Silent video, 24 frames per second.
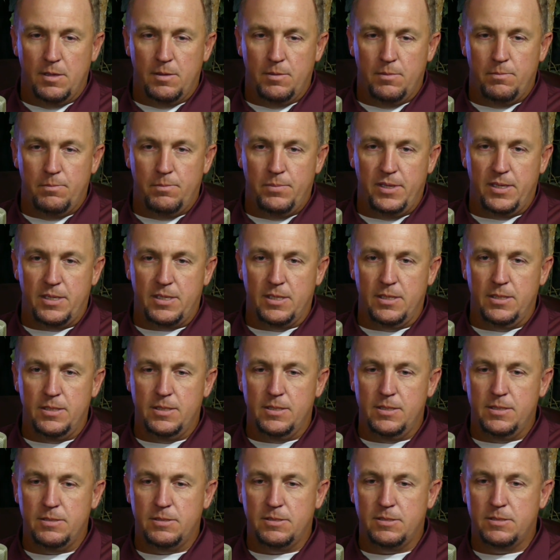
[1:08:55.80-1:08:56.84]

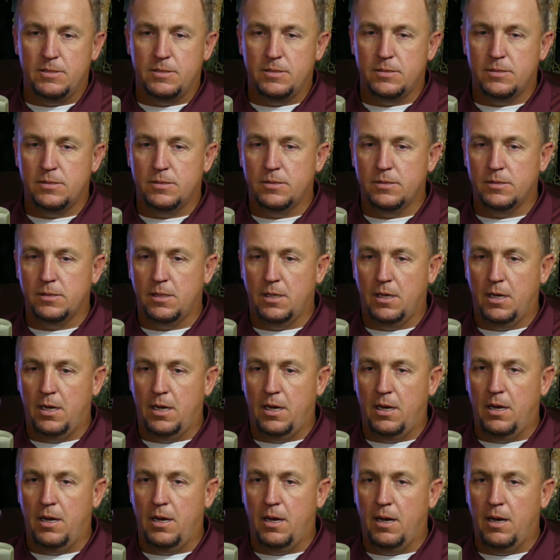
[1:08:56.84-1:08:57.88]
Because
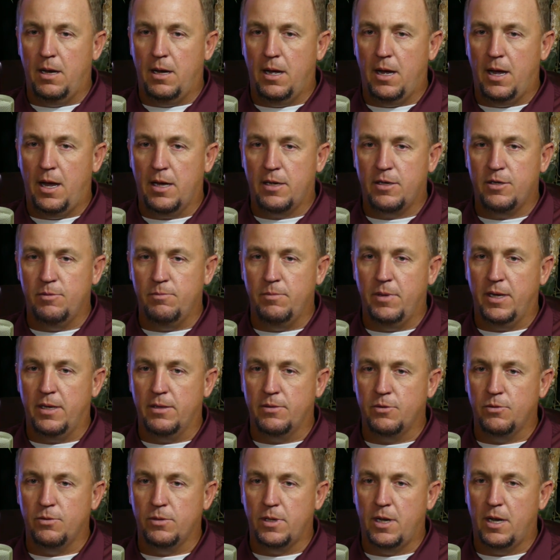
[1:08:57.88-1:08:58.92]
I couldn't make it
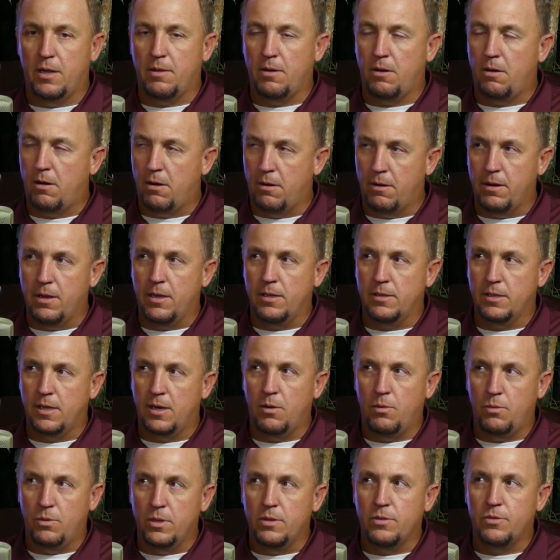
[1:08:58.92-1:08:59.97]
through a lot of the heartache that I
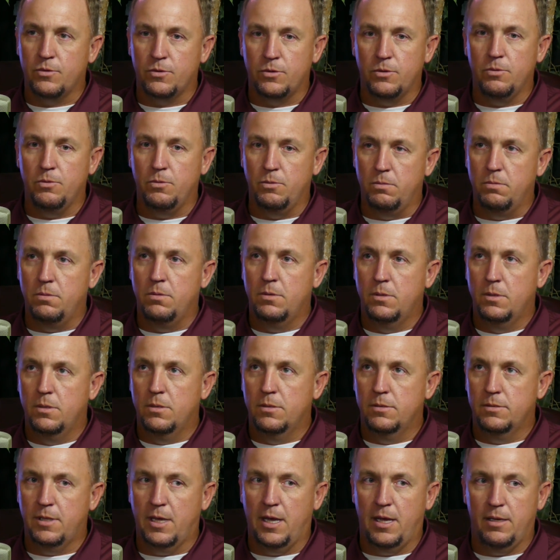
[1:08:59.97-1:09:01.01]
went through,
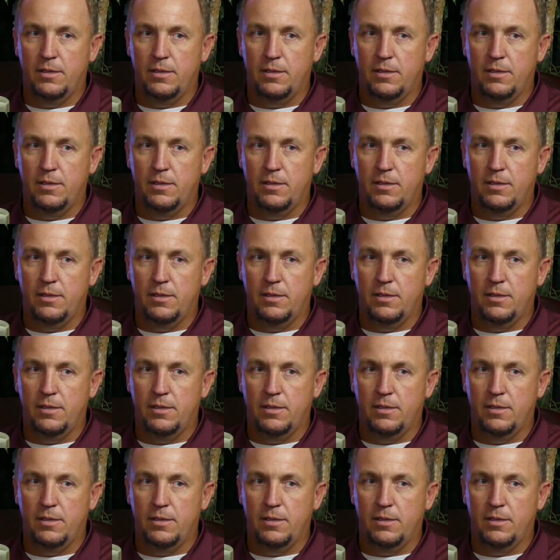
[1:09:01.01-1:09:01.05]
that